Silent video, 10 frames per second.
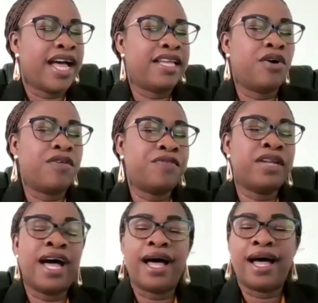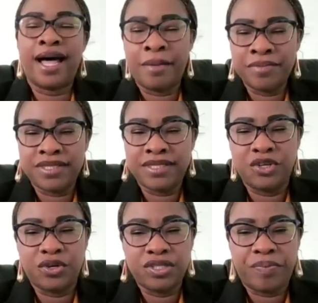and it often harms
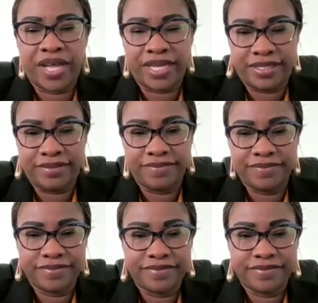the other party.